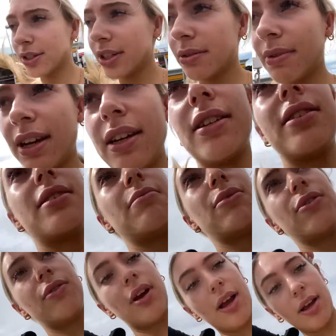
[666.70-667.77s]
just made it to
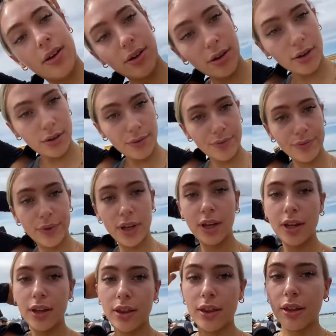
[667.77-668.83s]
Murano.
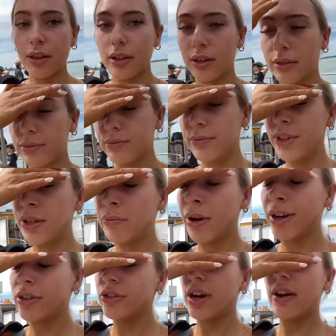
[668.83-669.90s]
The
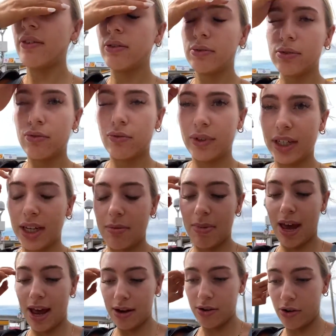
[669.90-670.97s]
boat driver was really
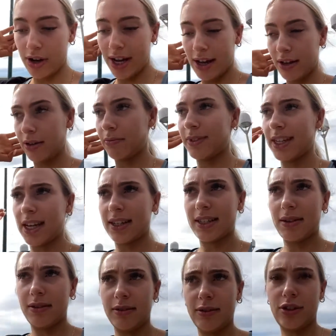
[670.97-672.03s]
bad. Not our
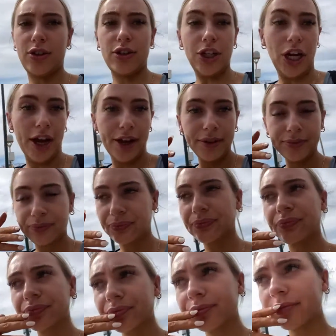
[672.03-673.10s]
sexy, cute guy.
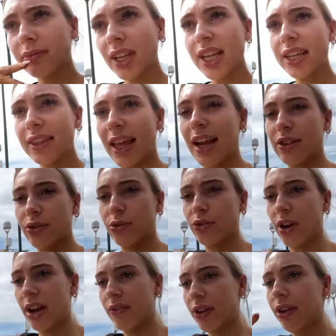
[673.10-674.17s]
The actual
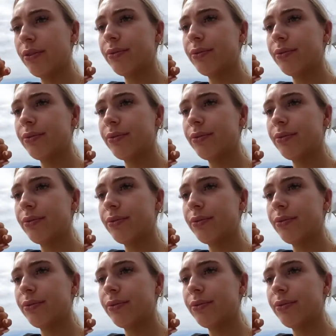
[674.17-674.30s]
driver.